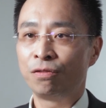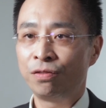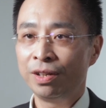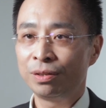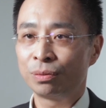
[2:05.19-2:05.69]

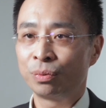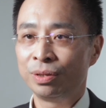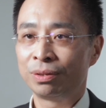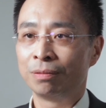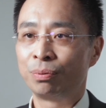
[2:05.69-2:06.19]
faced
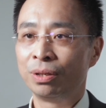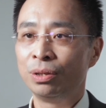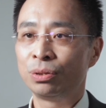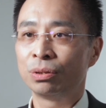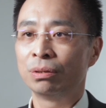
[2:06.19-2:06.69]
with the
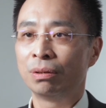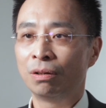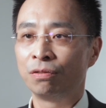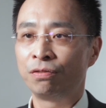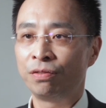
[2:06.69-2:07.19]
pressure of